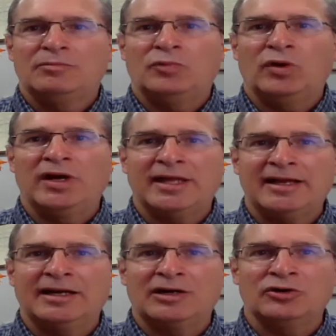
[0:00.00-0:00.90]
boy,
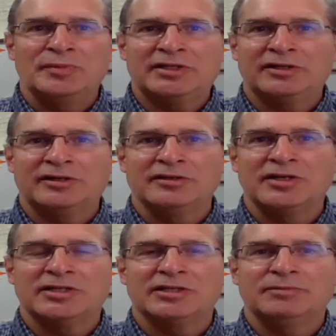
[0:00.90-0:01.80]
that arrow
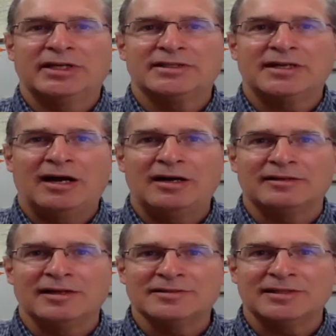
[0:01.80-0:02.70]
materialism hits hard,
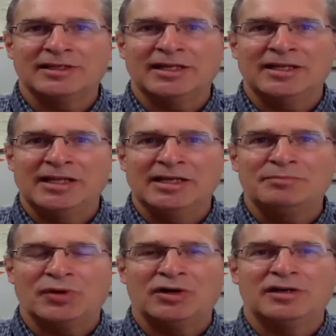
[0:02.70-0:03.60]
doesn't it? And it
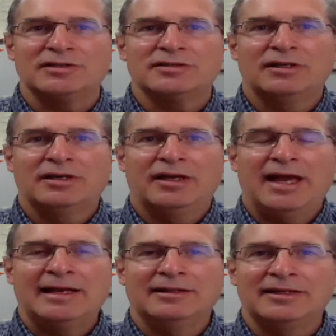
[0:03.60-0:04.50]
burns,
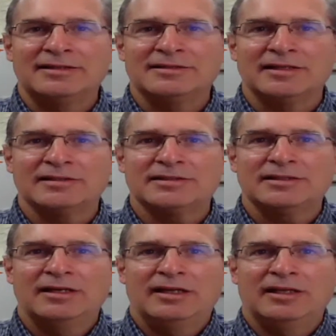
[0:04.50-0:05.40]
and it leads us
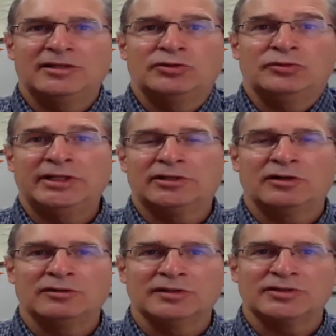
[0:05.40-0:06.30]
into
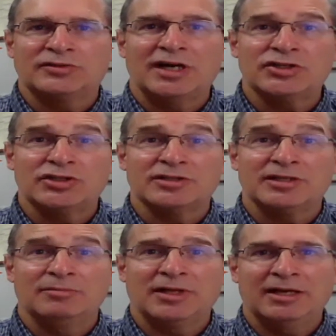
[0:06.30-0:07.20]
eternal destruction
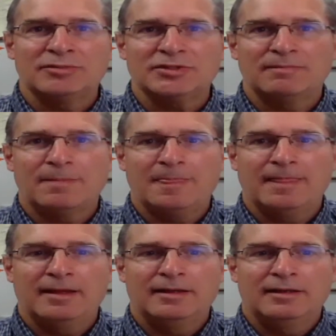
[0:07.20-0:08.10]
sometimes.
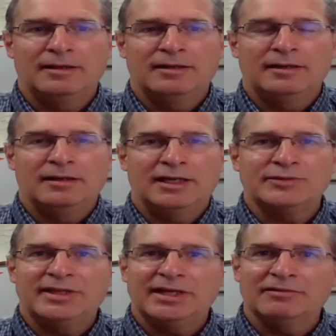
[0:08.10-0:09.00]
As
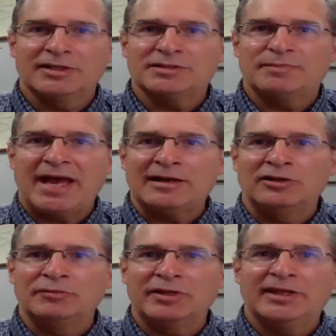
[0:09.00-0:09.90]
we think of this battle
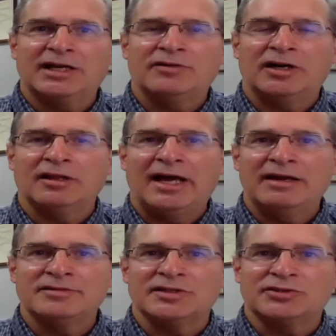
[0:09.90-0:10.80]
and we think of our
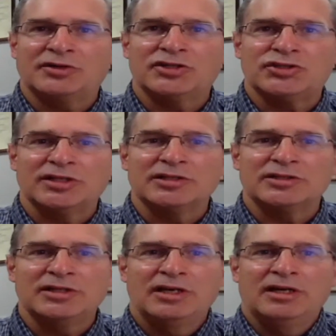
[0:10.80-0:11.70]
lives as
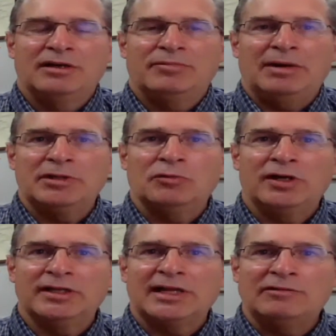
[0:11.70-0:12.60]
Christians, probably the
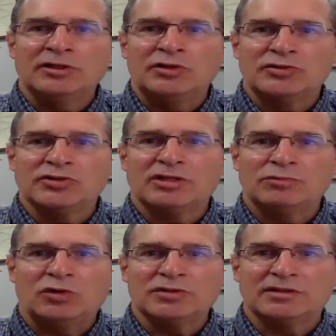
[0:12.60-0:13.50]
one the devil uses the
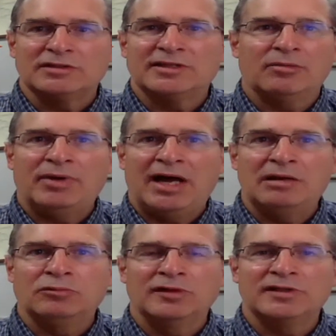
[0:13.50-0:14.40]
most is that the
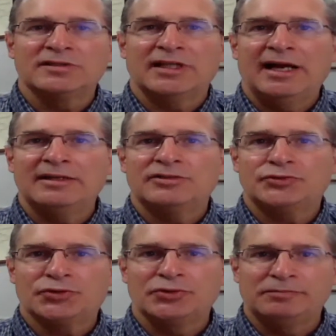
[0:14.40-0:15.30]
Bible is not
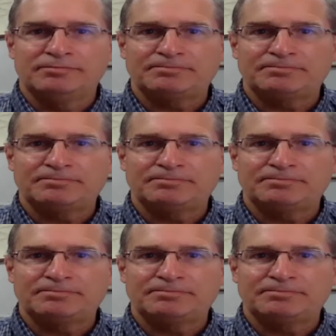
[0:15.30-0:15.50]
true